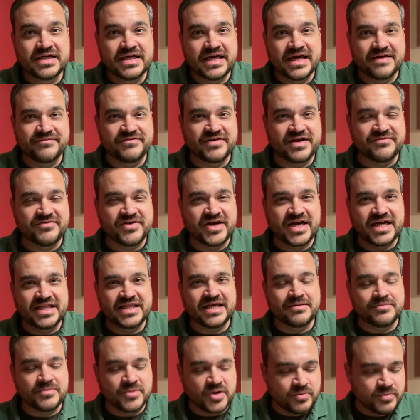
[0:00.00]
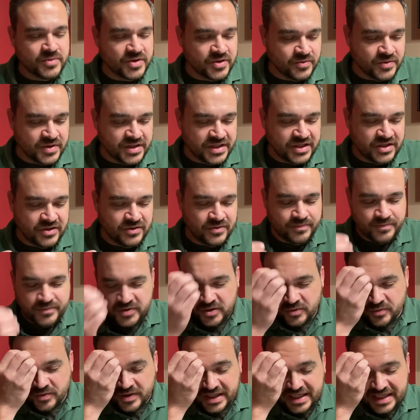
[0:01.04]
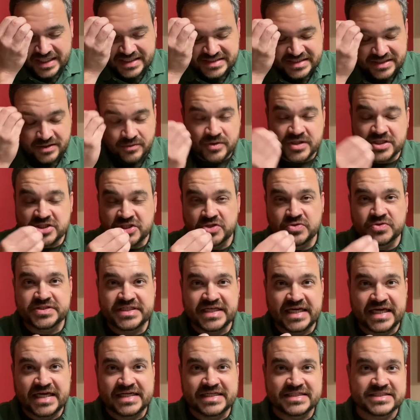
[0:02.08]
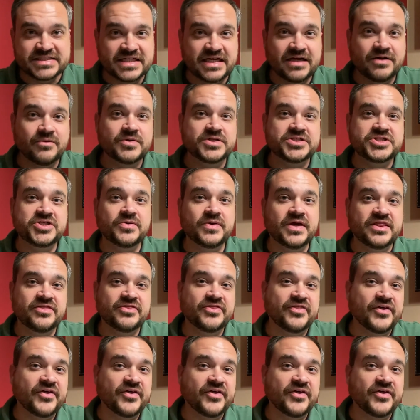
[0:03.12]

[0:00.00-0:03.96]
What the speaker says: Have you ever had that moment where you realize that what you said is not what you had